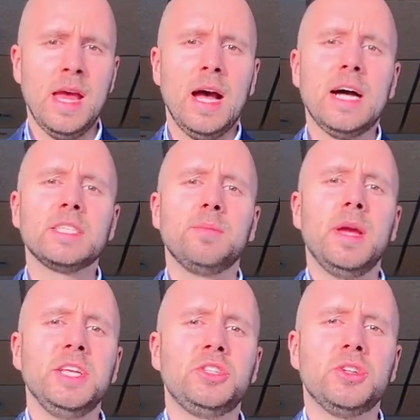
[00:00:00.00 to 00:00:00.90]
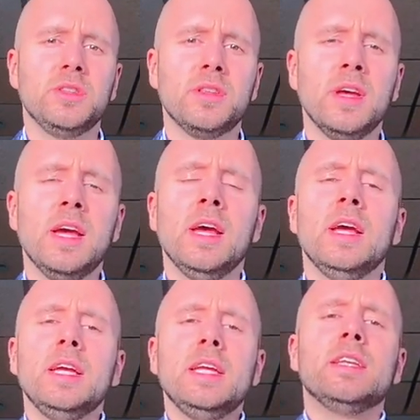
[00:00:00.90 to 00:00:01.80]
As I mentioned,
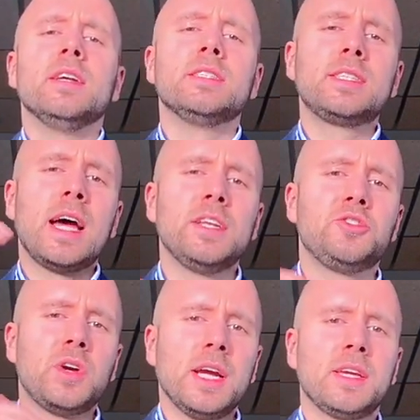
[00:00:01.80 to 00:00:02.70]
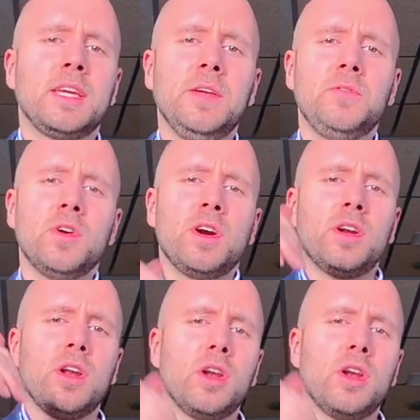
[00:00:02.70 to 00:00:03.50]
in sand track, if you're on a